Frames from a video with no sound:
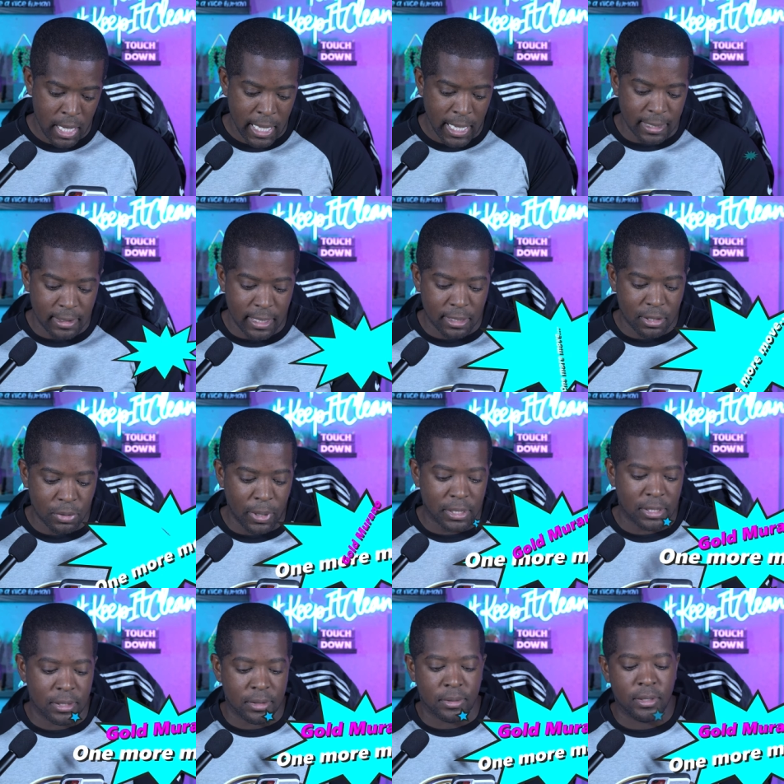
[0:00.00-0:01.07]
His next
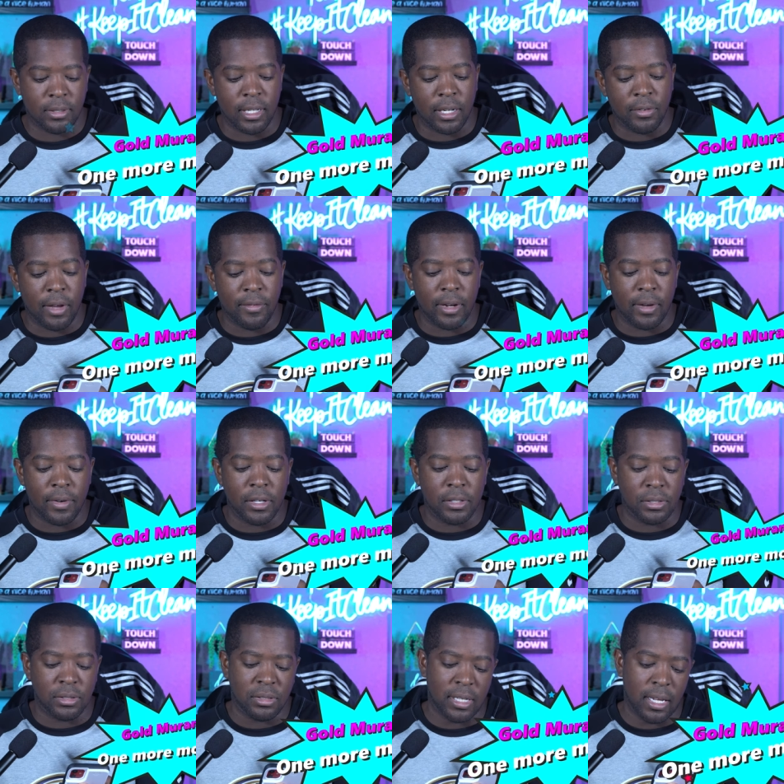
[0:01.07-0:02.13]
question. He said, Engraven, I've
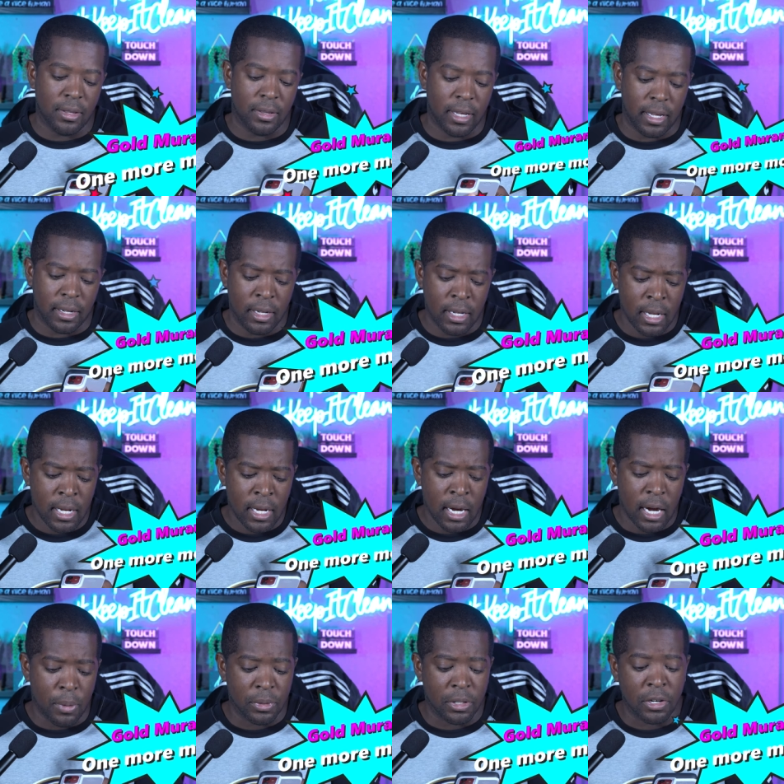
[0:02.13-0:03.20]
heard you say that
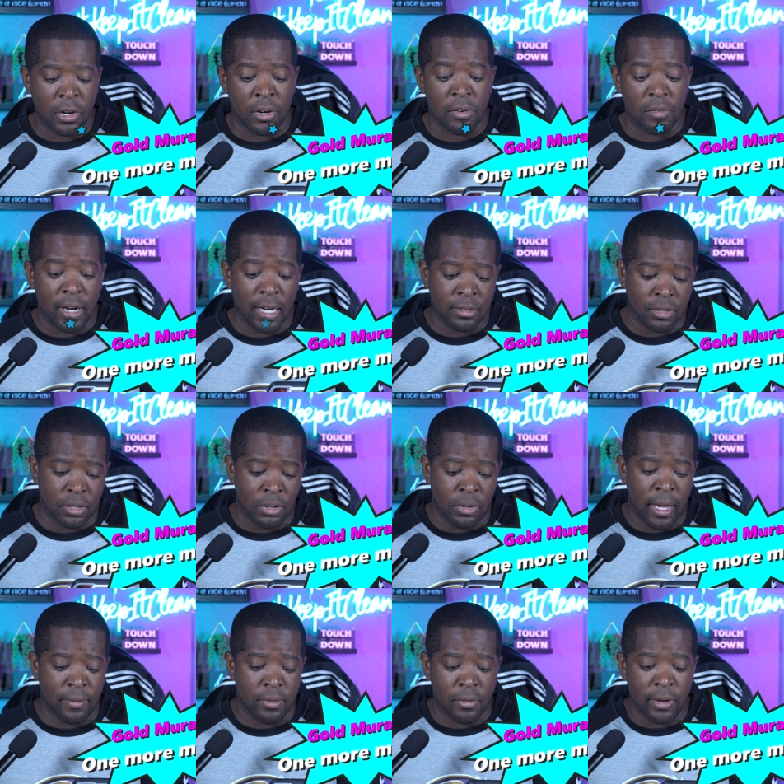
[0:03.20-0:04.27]
uh, with the current roster, you
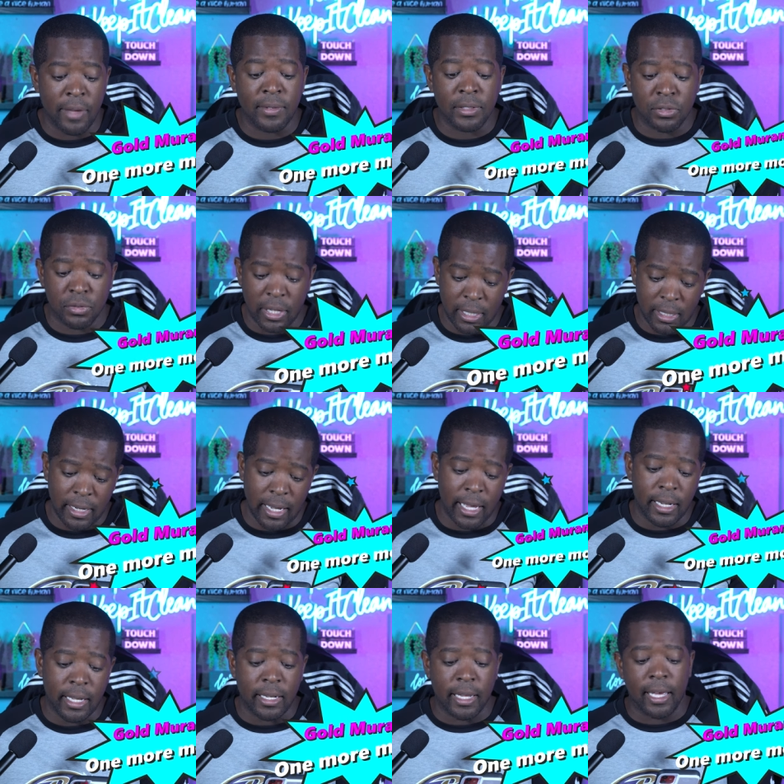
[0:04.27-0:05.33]
have the Ravens rated
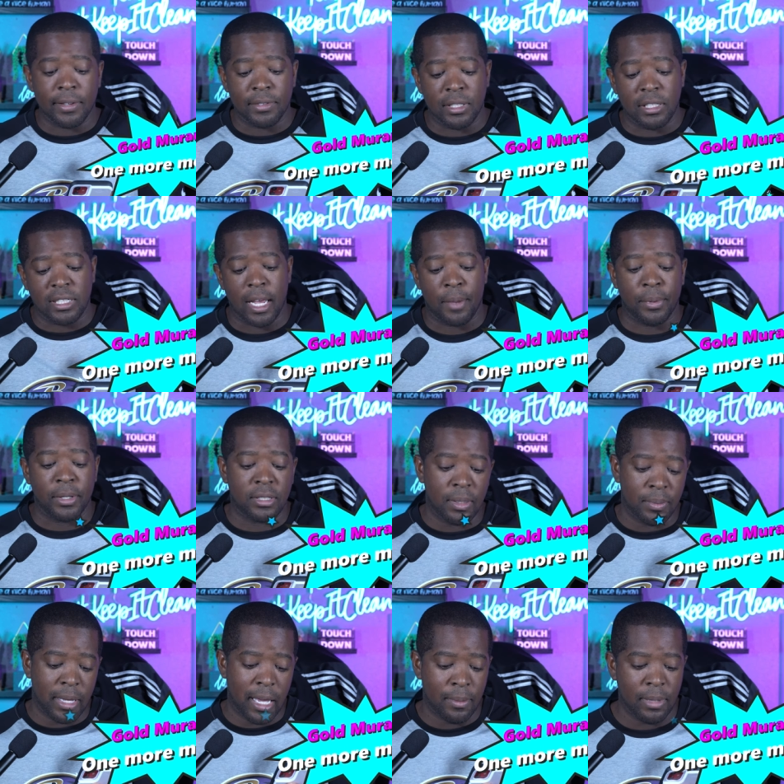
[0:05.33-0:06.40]
at an A F C
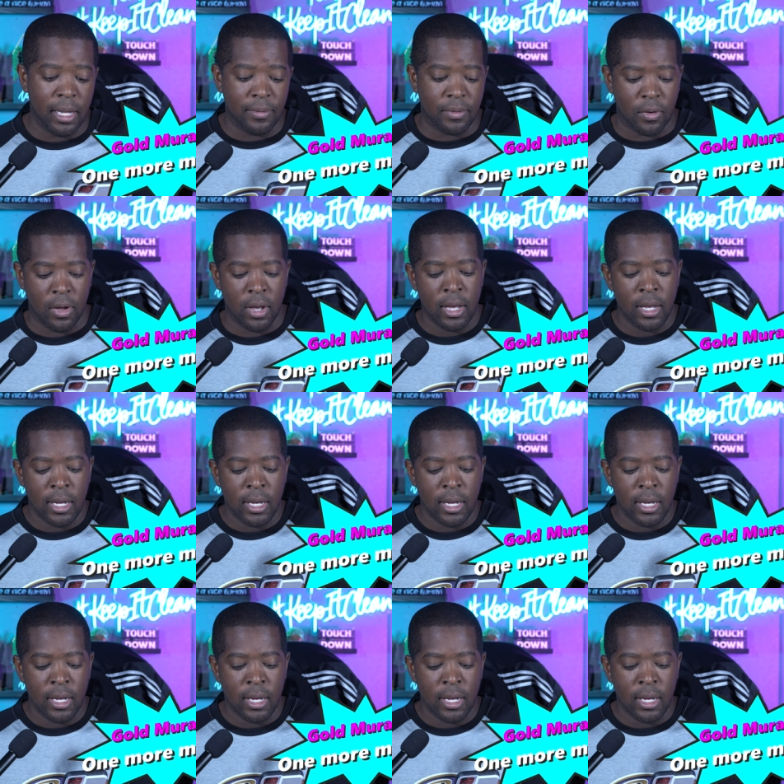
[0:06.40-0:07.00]
championship game level.